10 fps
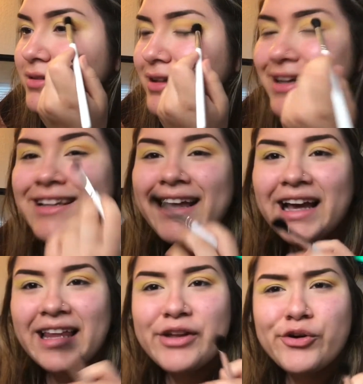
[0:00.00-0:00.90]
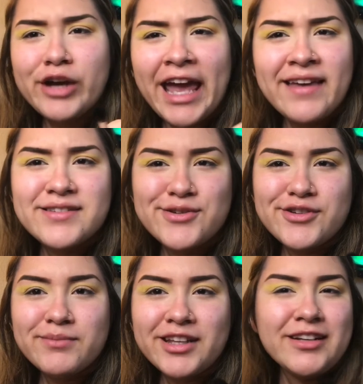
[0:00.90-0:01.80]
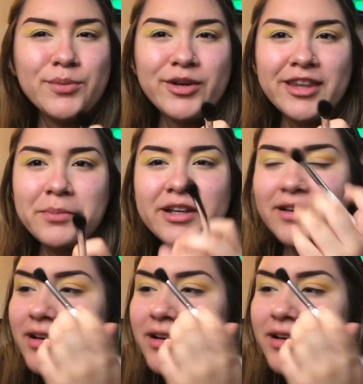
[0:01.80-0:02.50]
need like a little case or something to put them in.